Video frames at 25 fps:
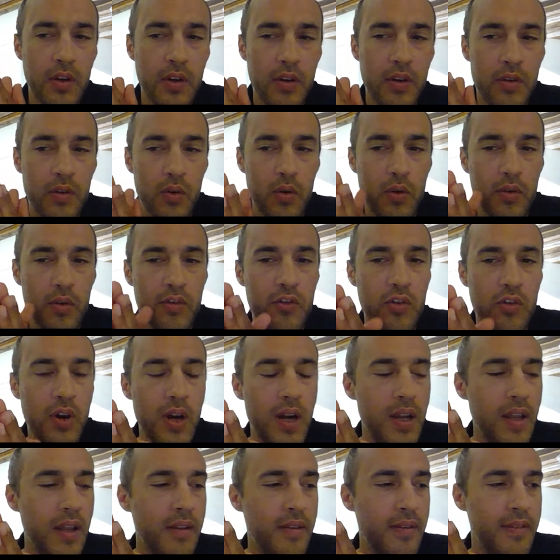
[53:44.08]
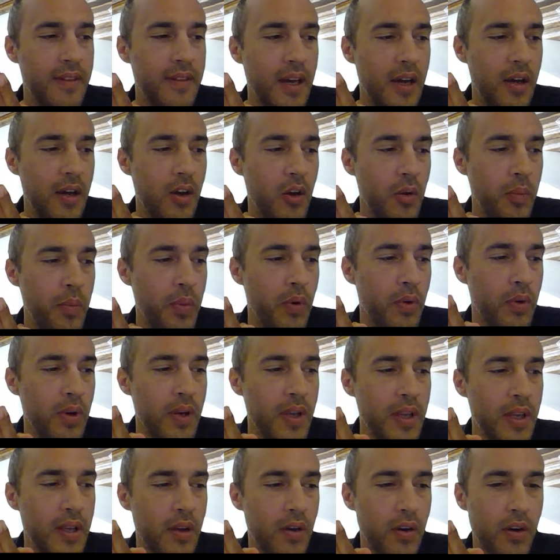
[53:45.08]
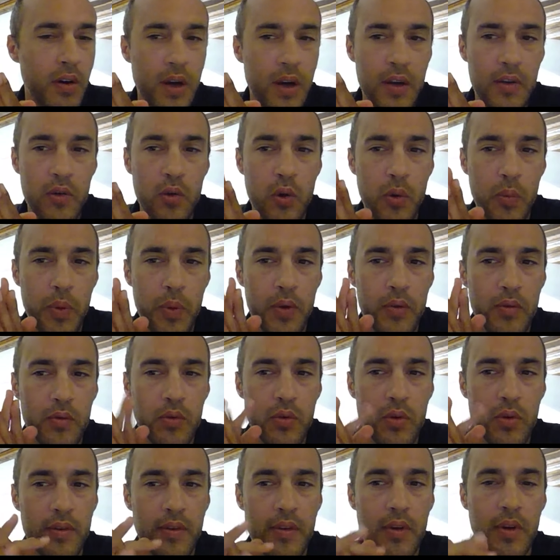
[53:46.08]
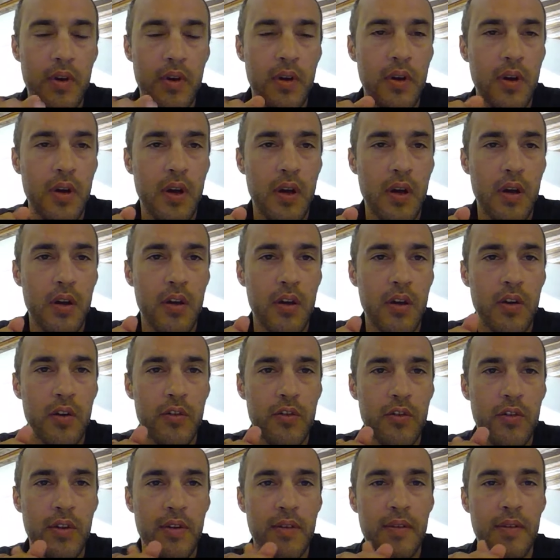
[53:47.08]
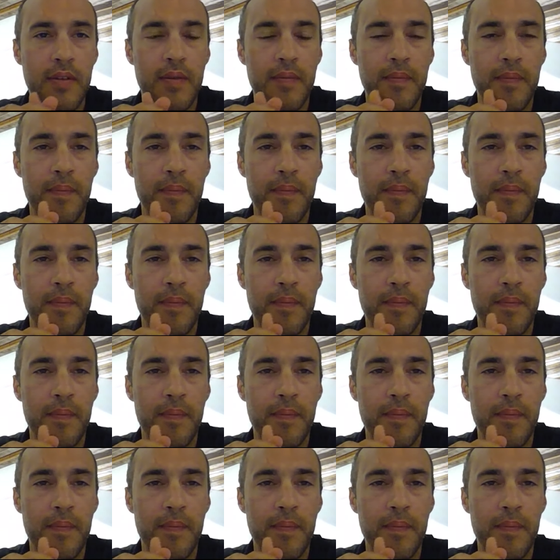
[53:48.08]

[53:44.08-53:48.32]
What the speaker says: on Australian startup only, or are you open to other countries?